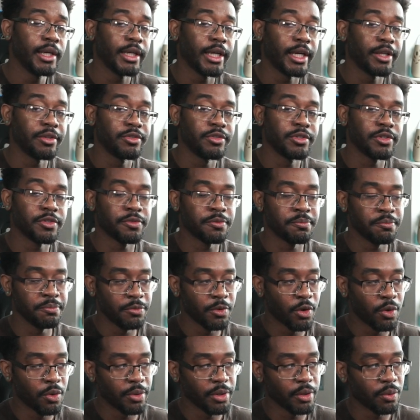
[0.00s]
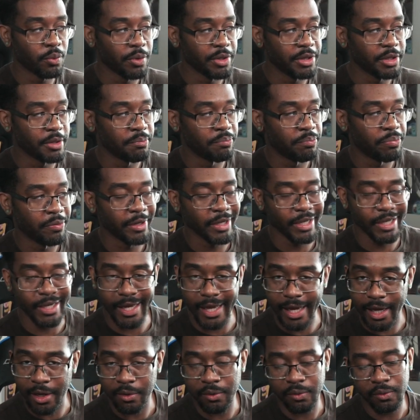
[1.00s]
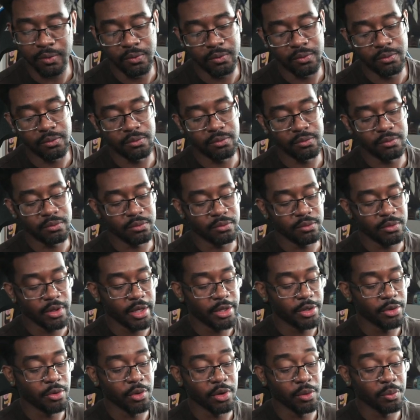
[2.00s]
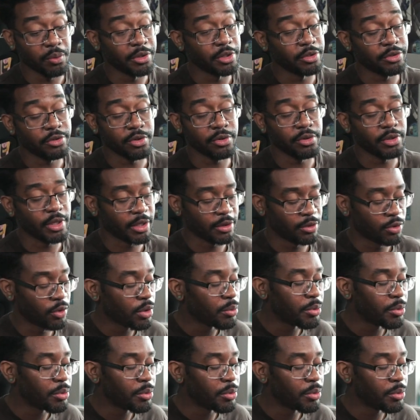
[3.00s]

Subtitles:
It's just knowing when to bring it out and knowing when to turn on